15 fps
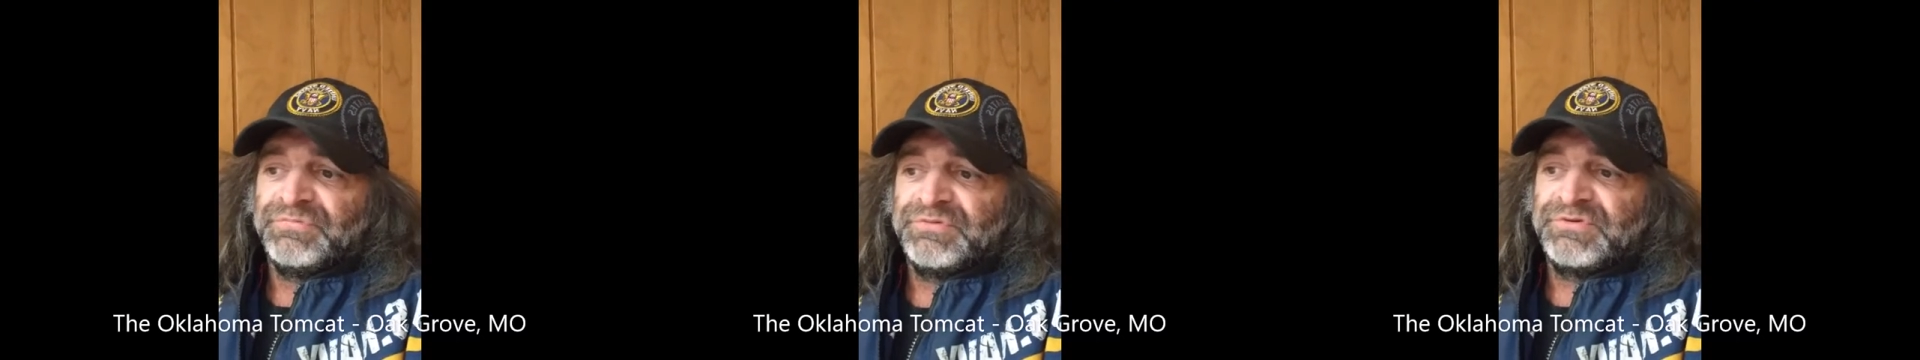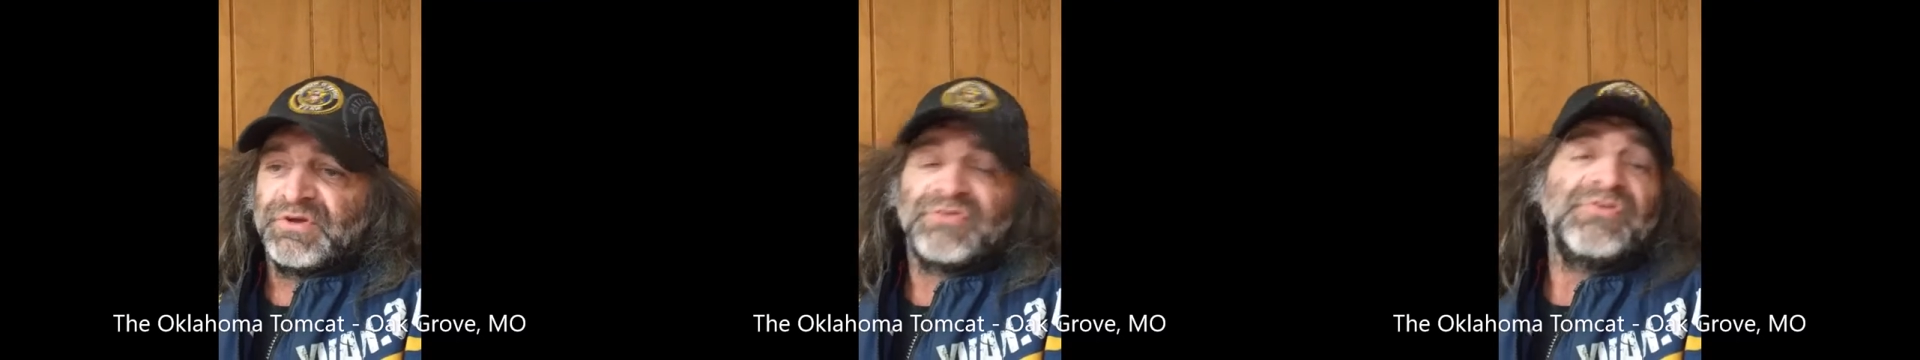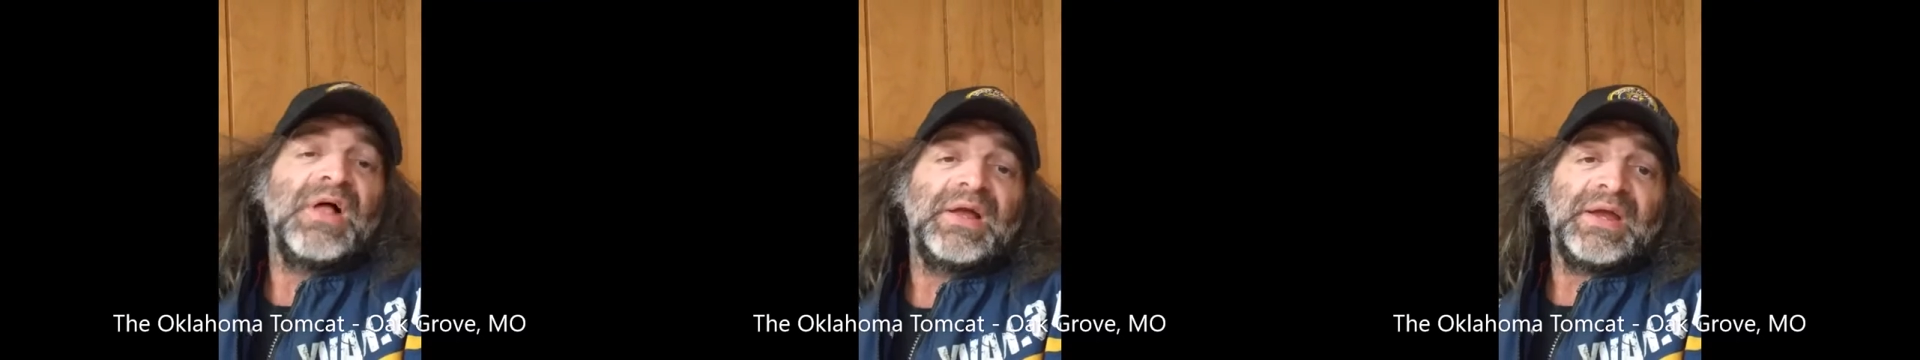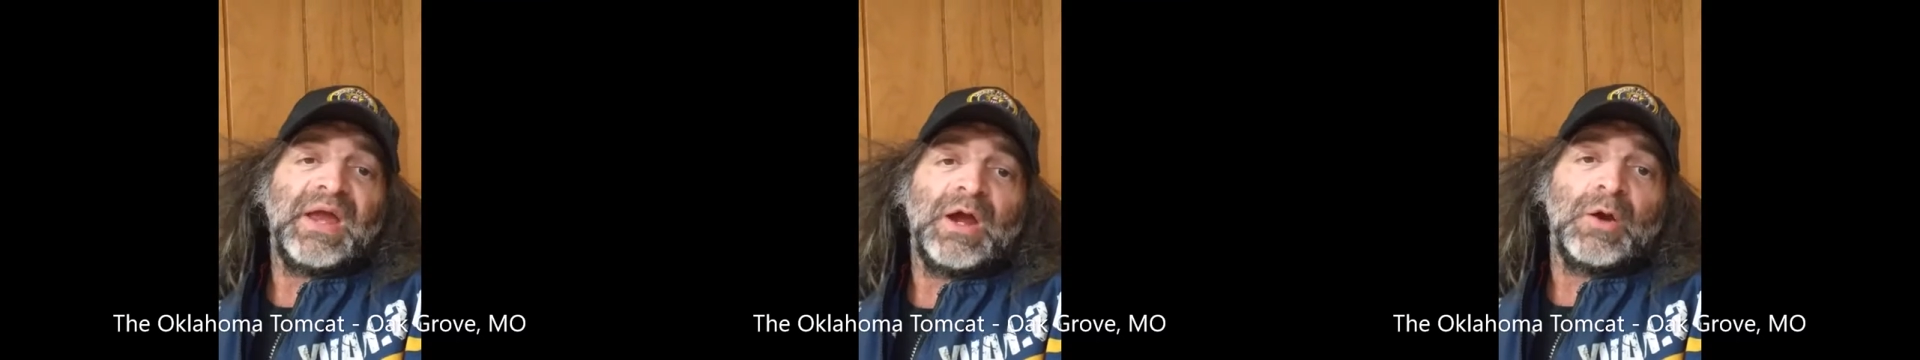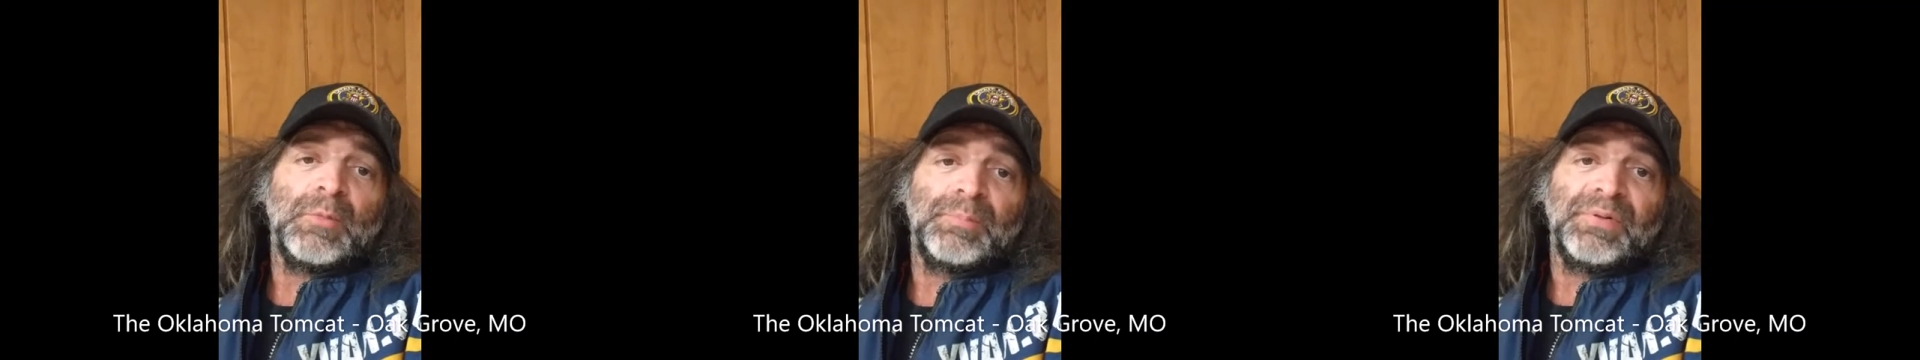Just like
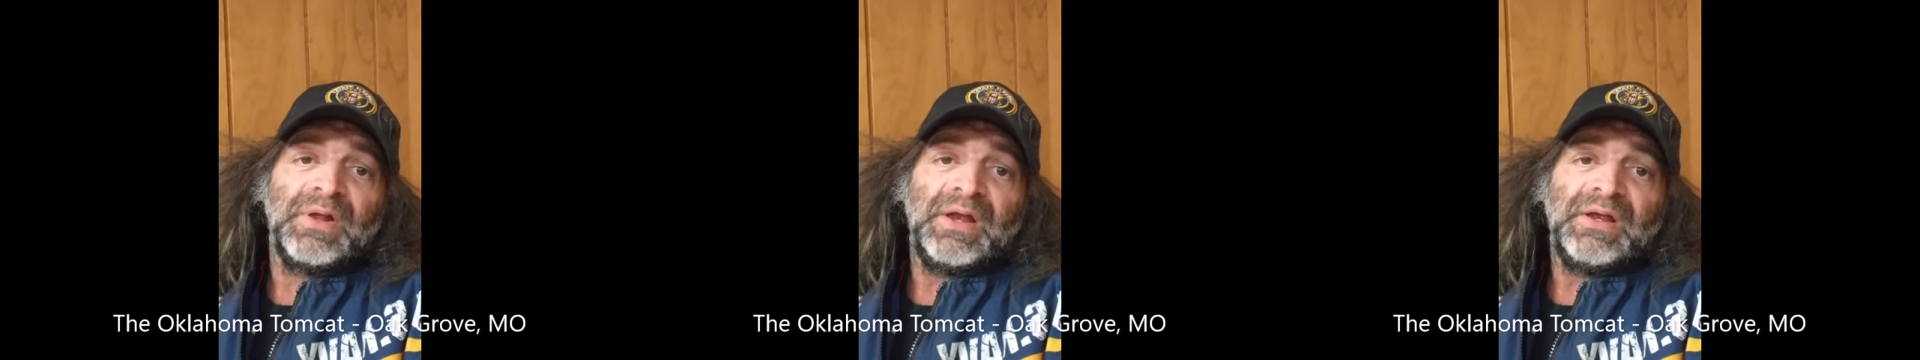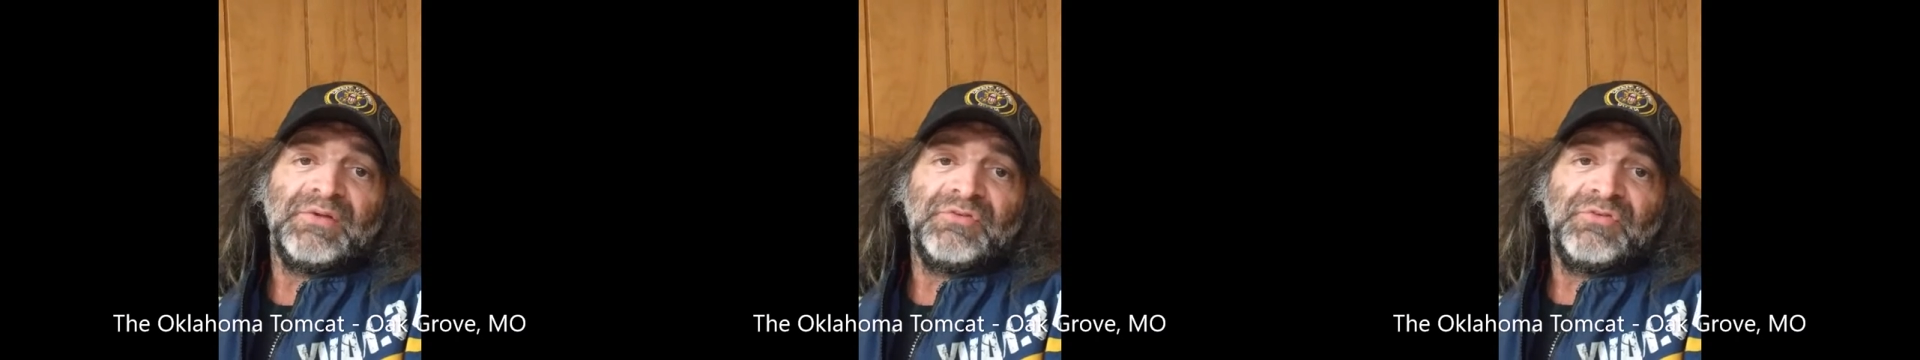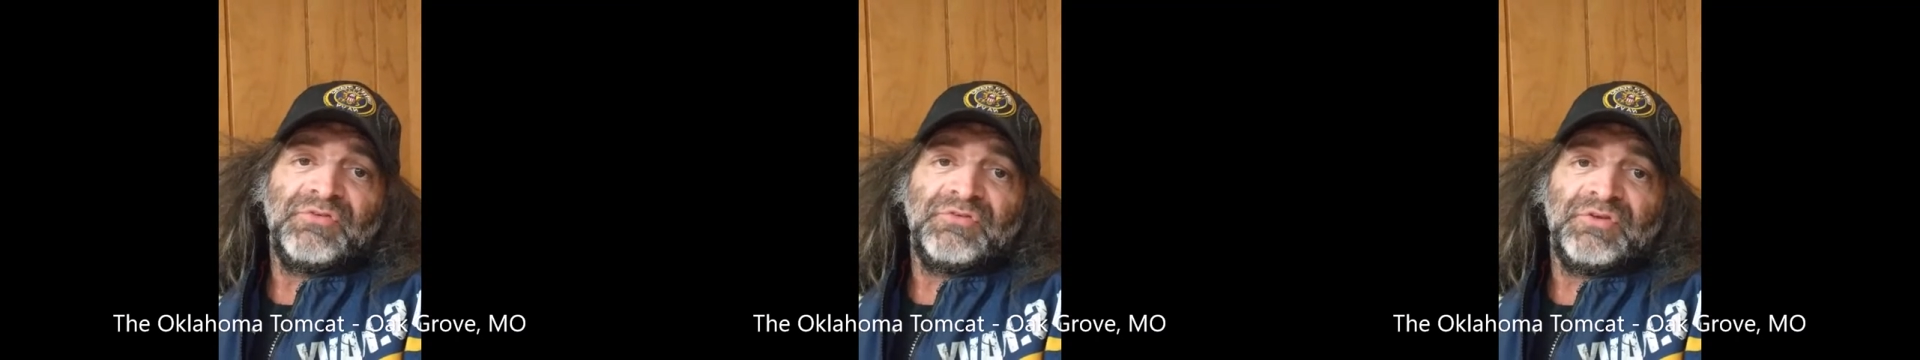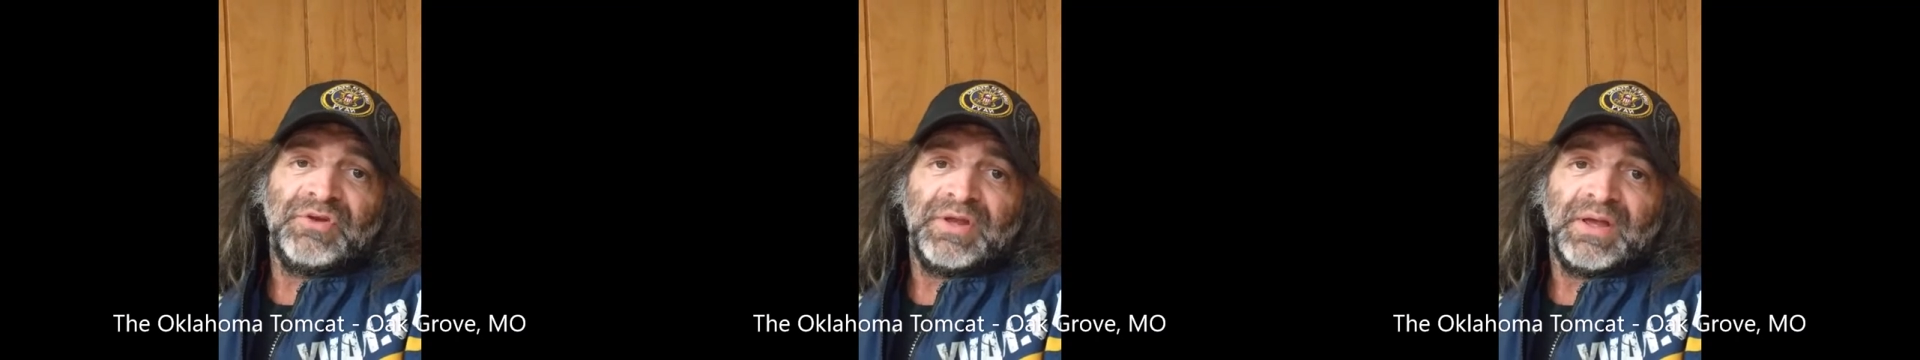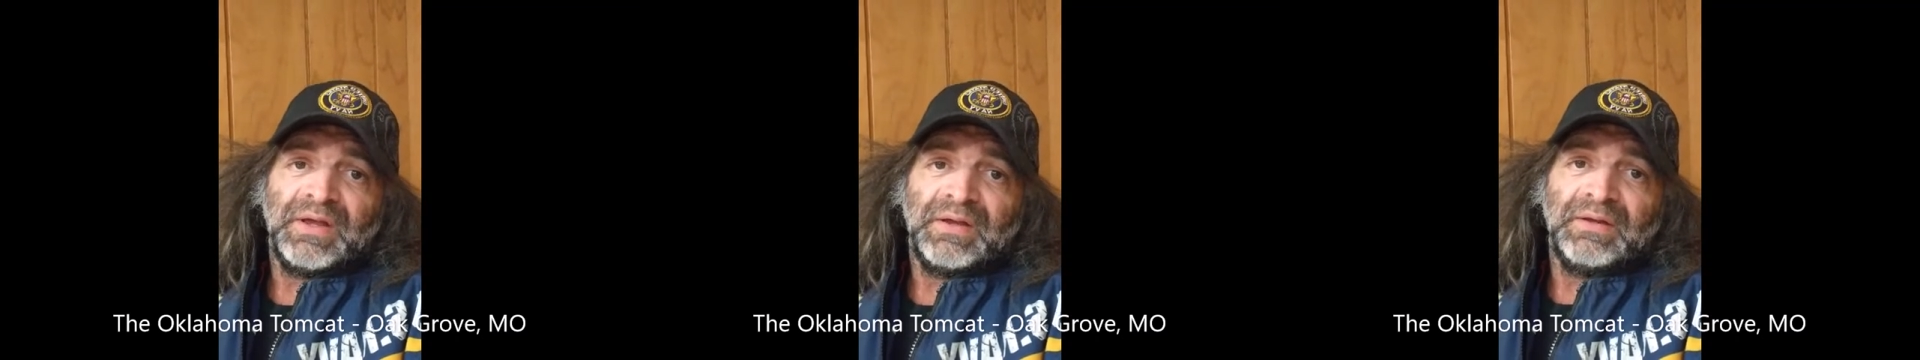airplanes
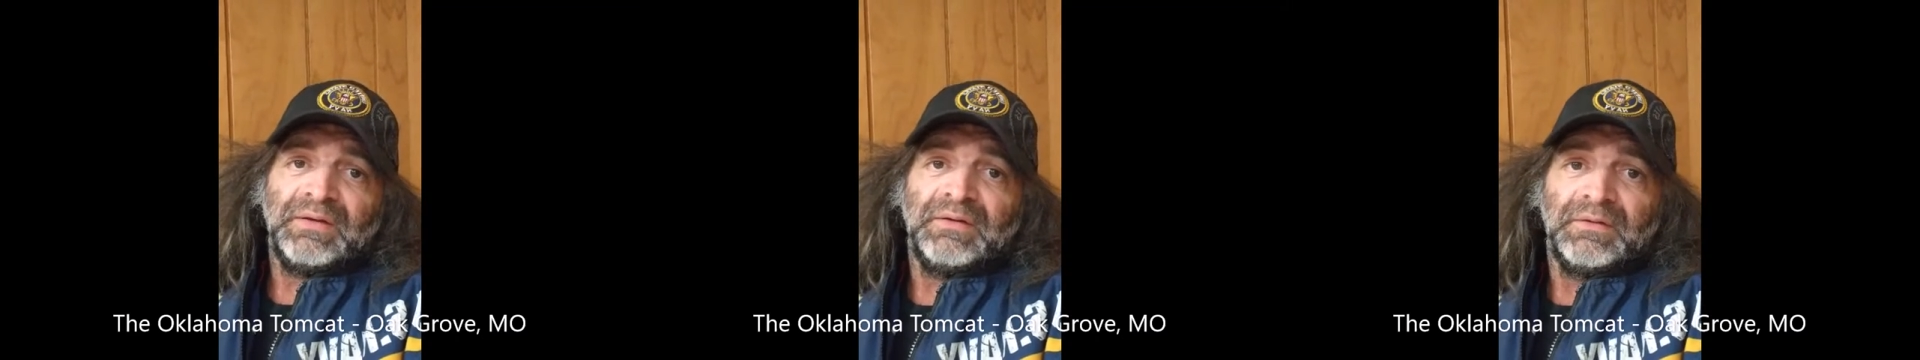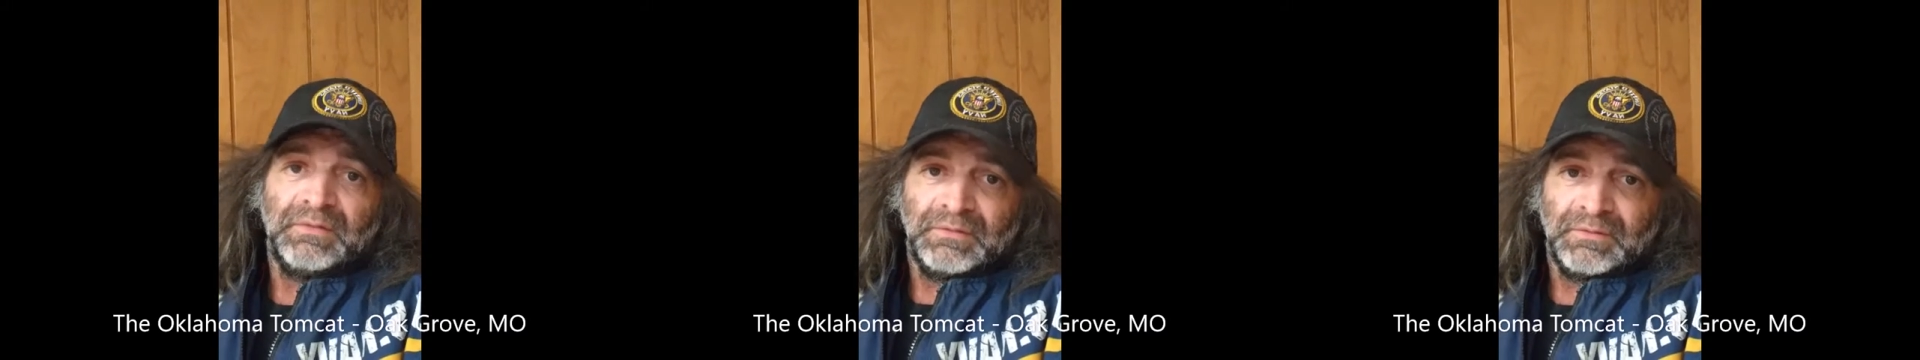today